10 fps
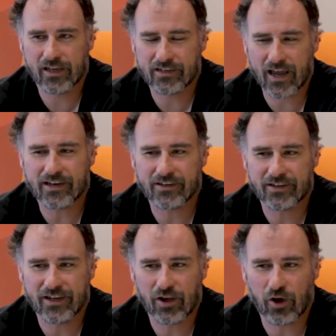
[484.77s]

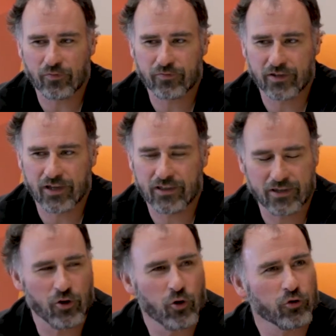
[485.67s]
identity of
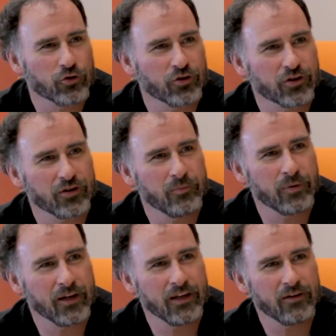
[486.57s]
the author can
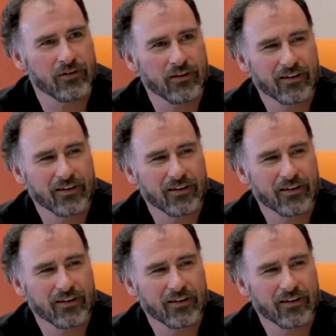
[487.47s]
be